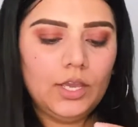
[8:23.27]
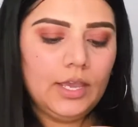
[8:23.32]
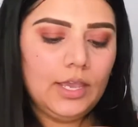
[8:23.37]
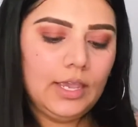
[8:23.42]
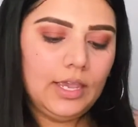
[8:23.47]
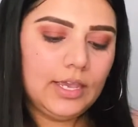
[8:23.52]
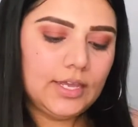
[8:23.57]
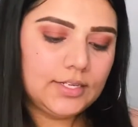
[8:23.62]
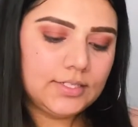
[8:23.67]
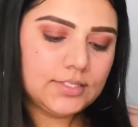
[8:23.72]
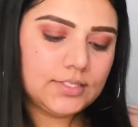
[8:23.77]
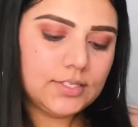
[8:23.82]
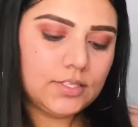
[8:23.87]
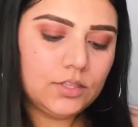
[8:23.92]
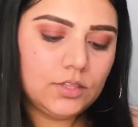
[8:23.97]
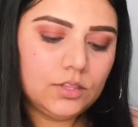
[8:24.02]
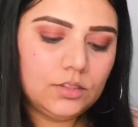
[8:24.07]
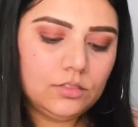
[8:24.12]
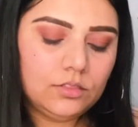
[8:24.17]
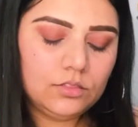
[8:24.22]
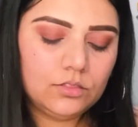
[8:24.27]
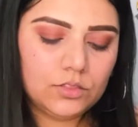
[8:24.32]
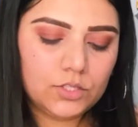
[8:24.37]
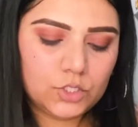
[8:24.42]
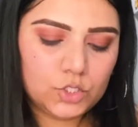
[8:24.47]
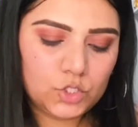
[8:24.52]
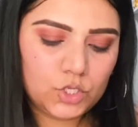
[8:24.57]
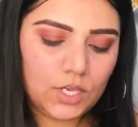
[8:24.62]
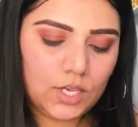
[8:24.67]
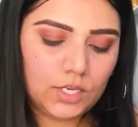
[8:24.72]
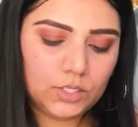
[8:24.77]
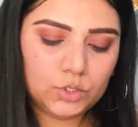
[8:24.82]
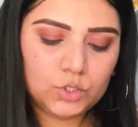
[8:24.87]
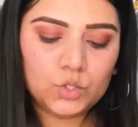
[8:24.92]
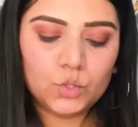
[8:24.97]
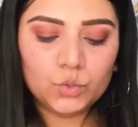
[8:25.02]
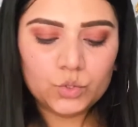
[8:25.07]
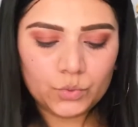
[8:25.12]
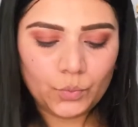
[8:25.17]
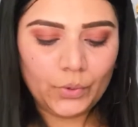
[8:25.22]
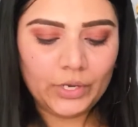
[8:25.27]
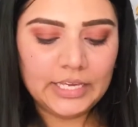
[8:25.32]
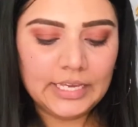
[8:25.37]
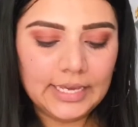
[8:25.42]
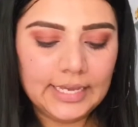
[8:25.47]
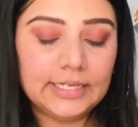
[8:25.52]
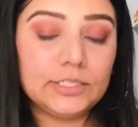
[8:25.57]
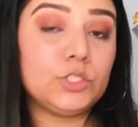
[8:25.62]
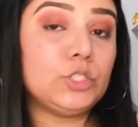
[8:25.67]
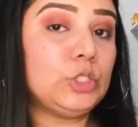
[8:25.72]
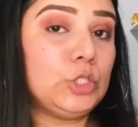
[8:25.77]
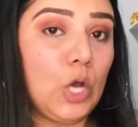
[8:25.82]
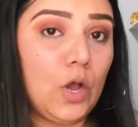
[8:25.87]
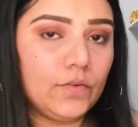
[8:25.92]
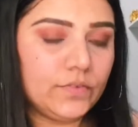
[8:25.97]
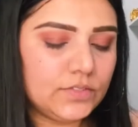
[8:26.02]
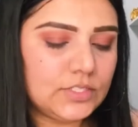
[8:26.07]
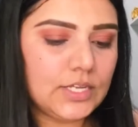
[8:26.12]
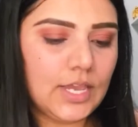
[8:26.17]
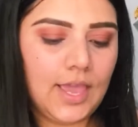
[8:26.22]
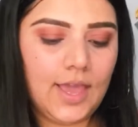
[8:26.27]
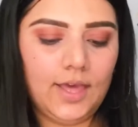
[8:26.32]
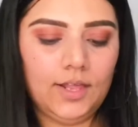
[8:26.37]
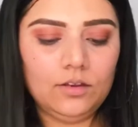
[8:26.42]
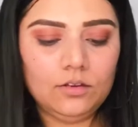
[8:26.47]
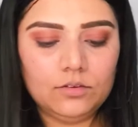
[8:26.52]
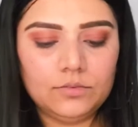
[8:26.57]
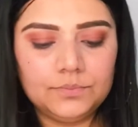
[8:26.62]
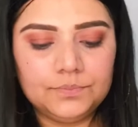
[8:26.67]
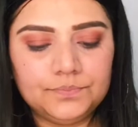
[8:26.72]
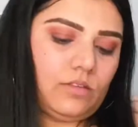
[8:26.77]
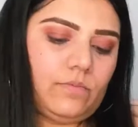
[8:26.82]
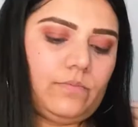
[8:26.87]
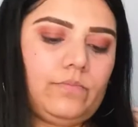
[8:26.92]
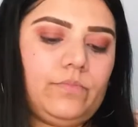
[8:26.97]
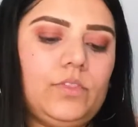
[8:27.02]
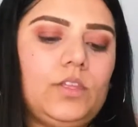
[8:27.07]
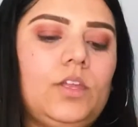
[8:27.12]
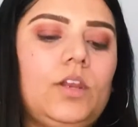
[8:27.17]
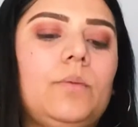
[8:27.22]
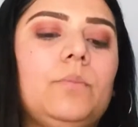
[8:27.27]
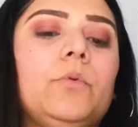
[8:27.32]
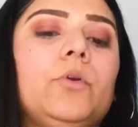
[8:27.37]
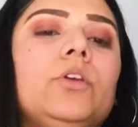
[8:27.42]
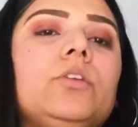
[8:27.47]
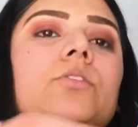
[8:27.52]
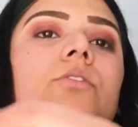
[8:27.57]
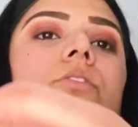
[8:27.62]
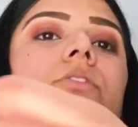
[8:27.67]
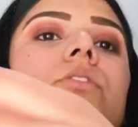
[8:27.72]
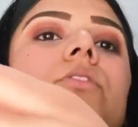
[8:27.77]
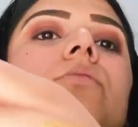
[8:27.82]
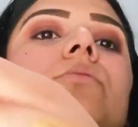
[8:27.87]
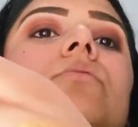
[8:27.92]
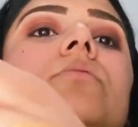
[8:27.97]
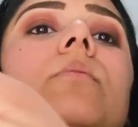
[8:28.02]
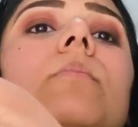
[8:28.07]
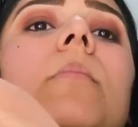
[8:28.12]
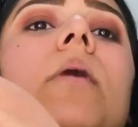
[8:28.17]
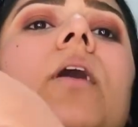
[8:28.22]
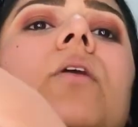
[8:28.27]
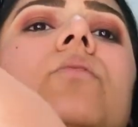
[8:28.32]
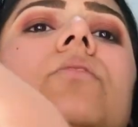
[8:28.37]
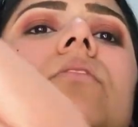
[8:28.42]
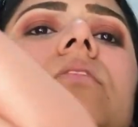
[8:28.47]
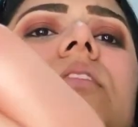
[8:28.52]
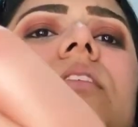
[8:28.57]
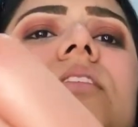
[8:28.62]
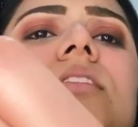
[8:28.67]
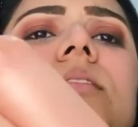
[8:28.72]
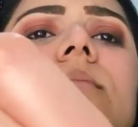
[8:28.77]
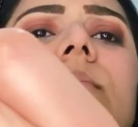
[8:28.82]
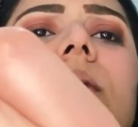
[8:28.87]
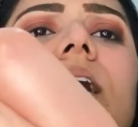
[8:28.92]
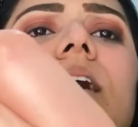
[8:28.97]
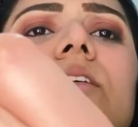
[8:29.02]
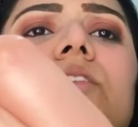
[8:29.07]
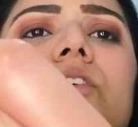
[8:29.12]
and it's in the shade 228 Soft Tan. And I'm going to use about this much.